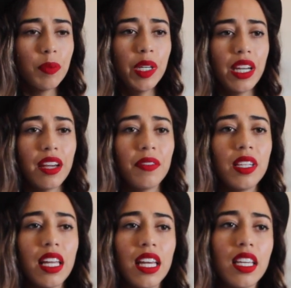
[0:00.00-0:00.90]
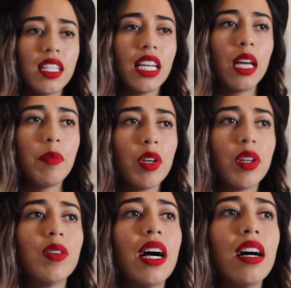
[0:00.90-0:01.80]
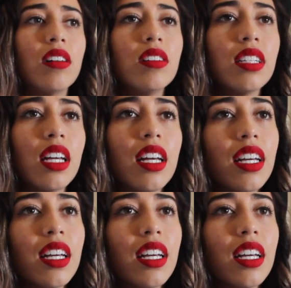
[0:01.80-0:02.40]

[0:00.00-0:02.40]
Anytime you go out,